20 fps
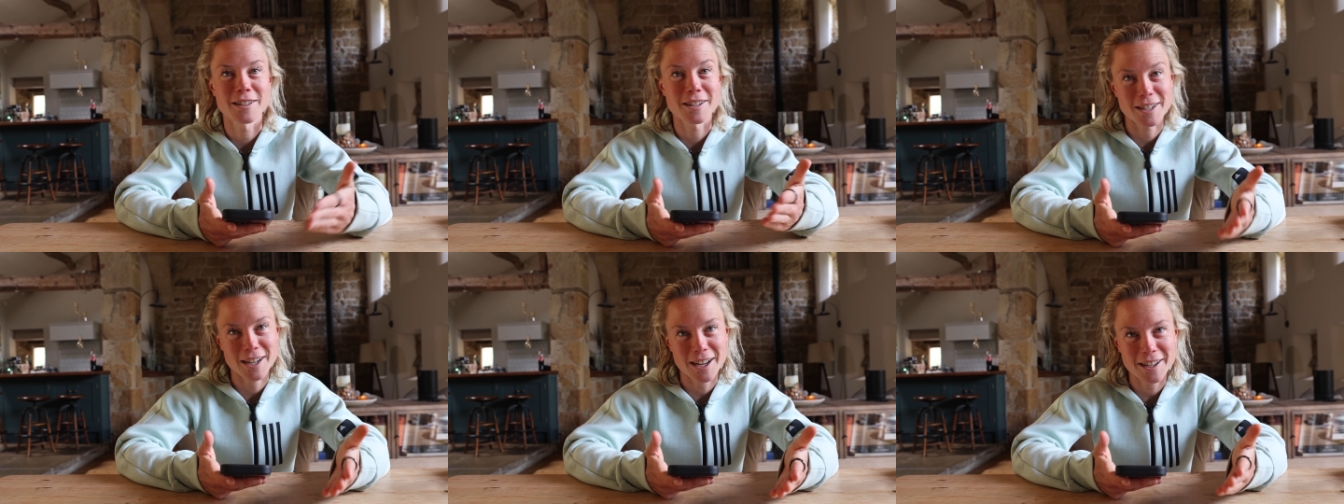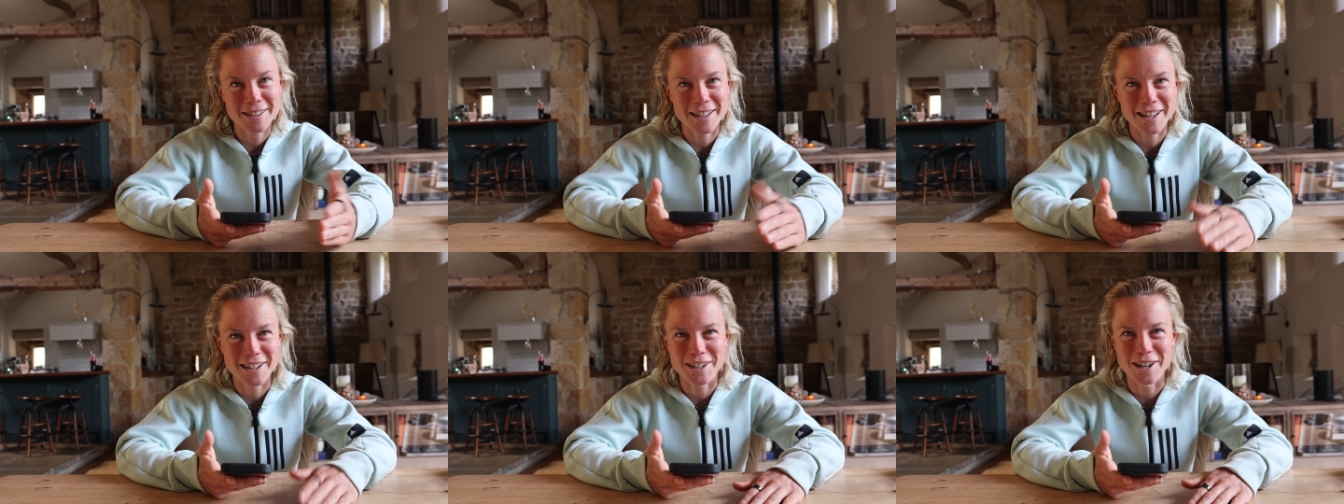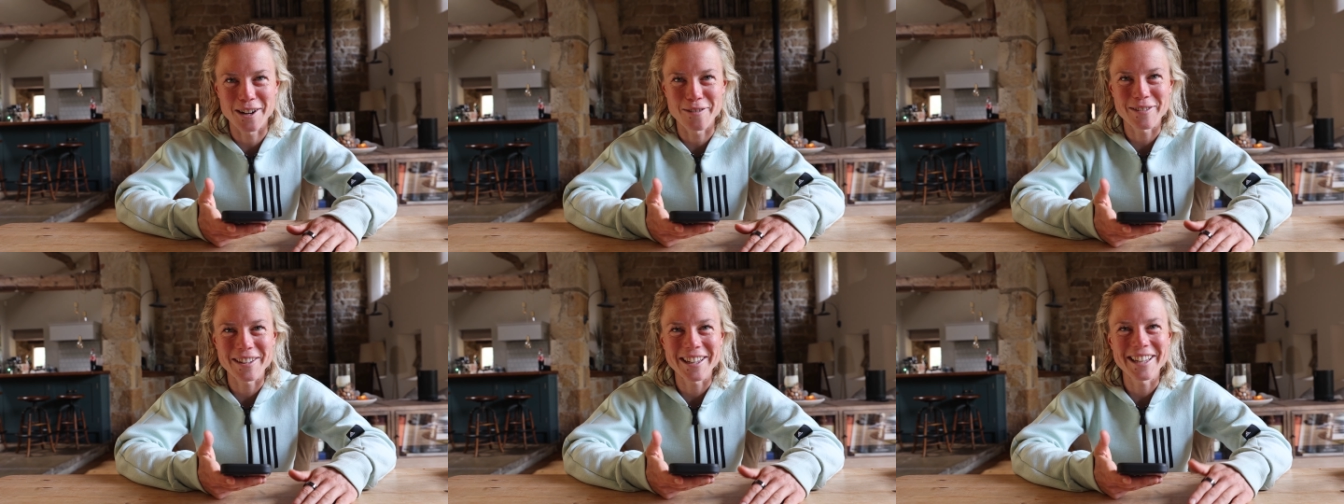Jack's
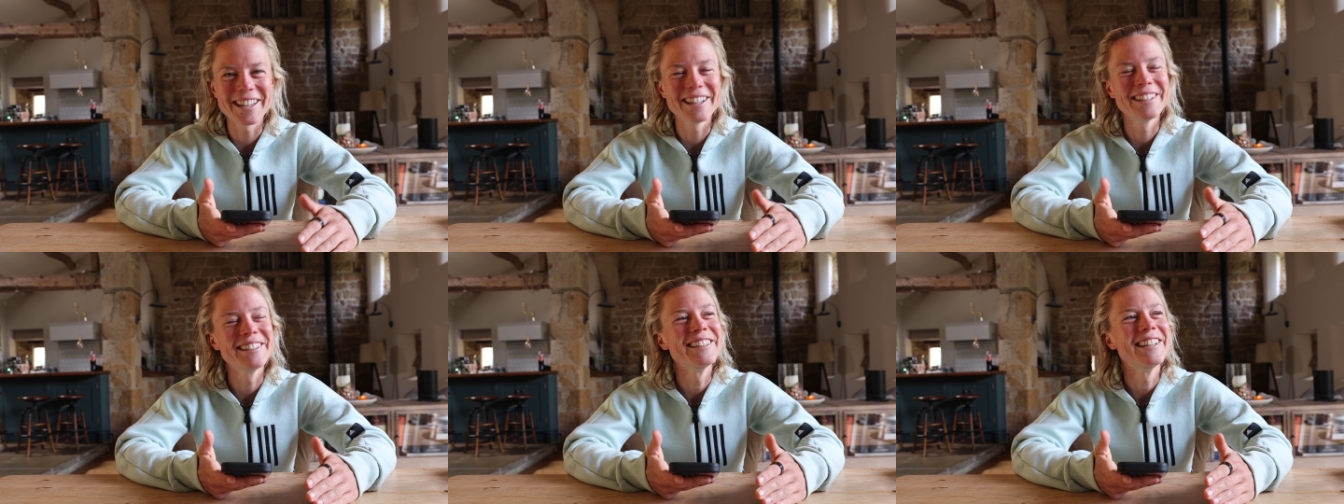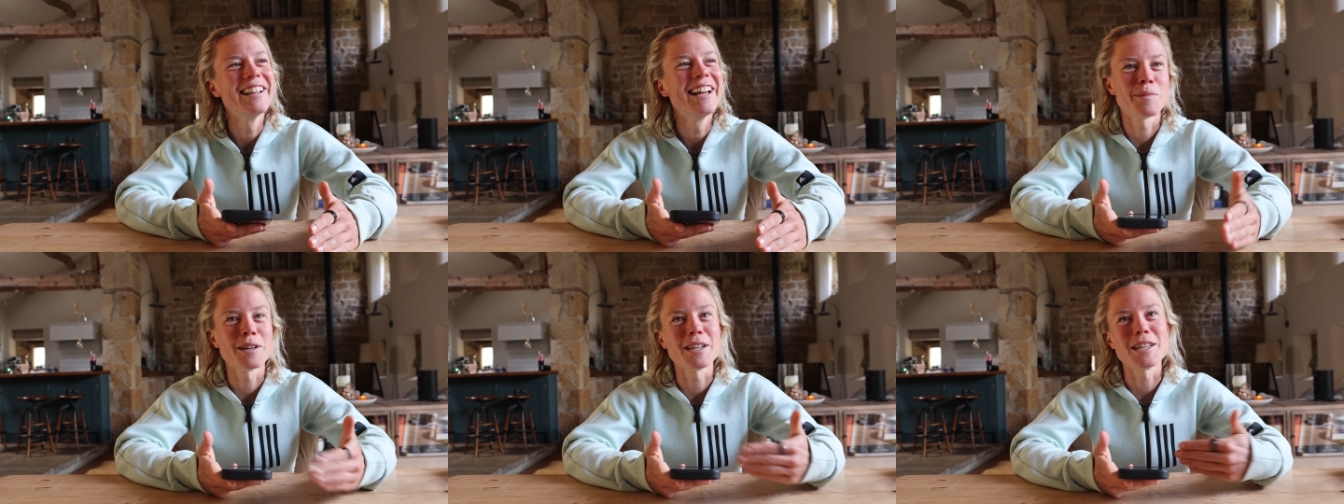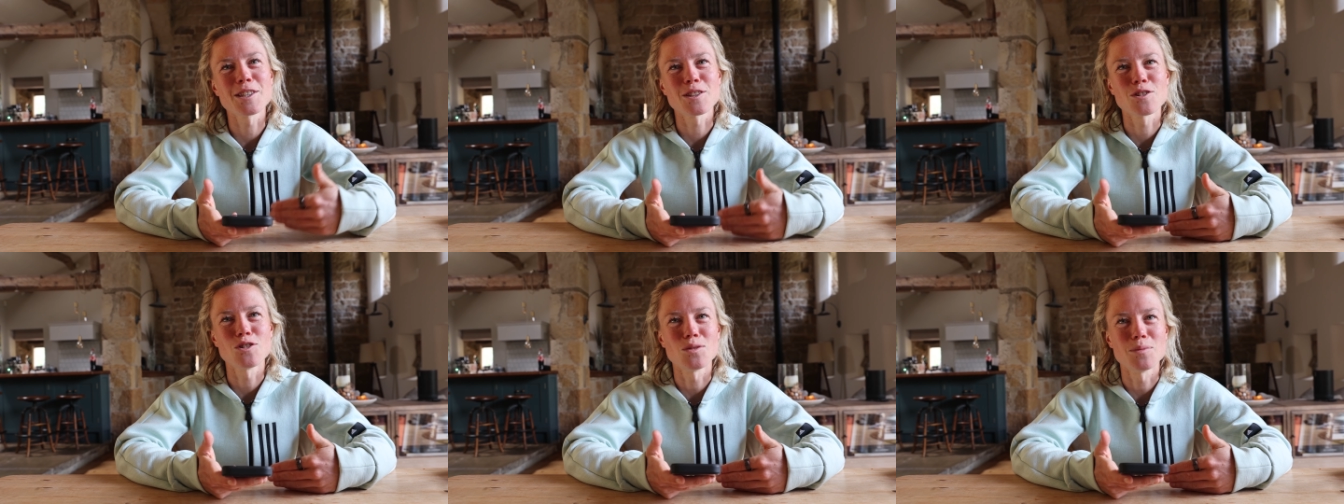HRV, but
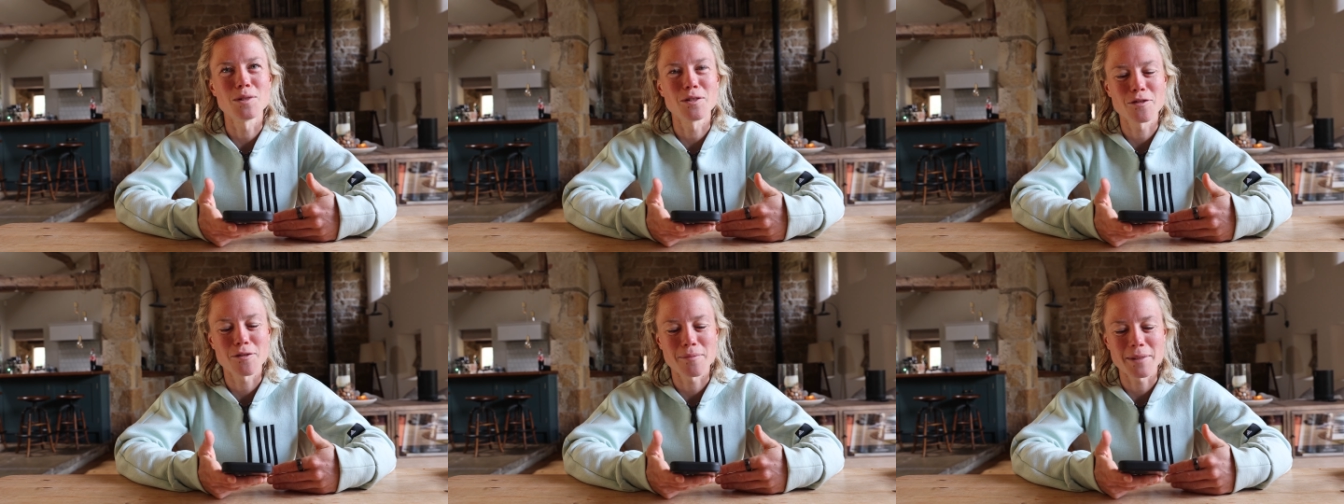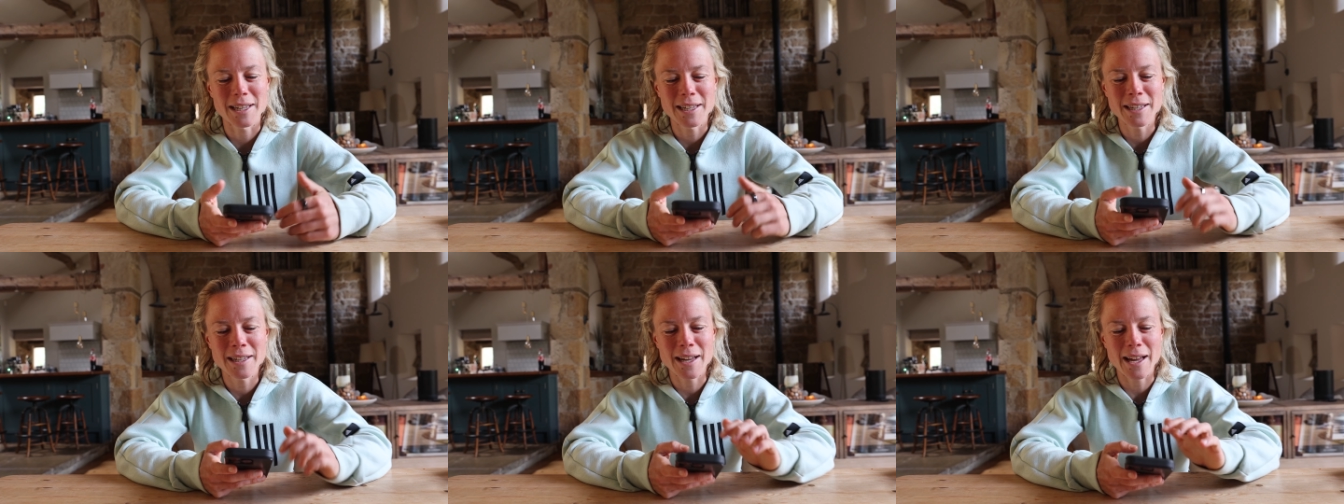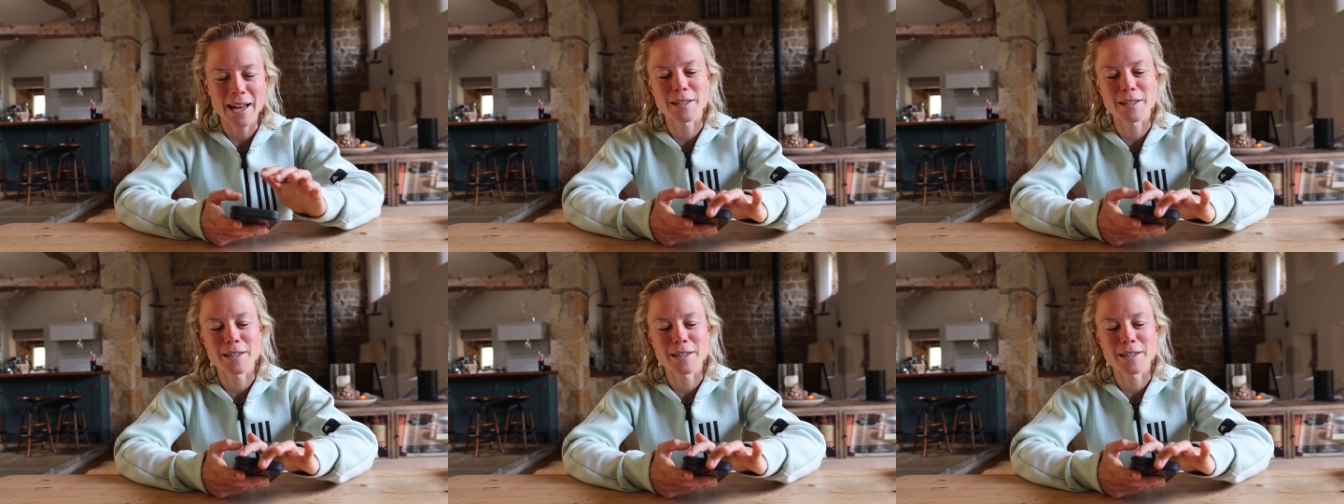it's normal for me.